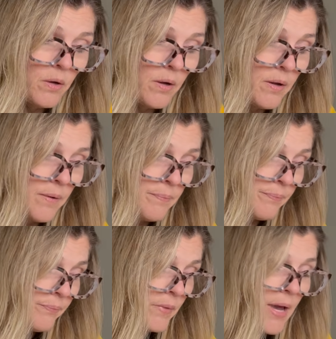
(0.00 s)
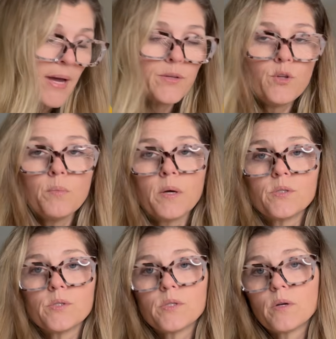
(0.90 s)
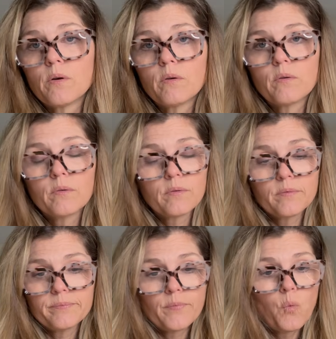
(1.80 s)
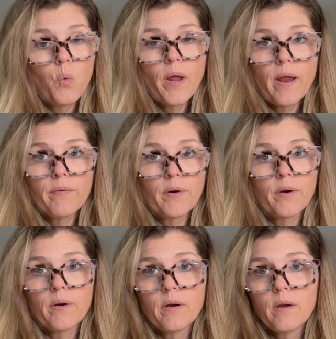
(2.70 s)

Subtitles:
had too much whatever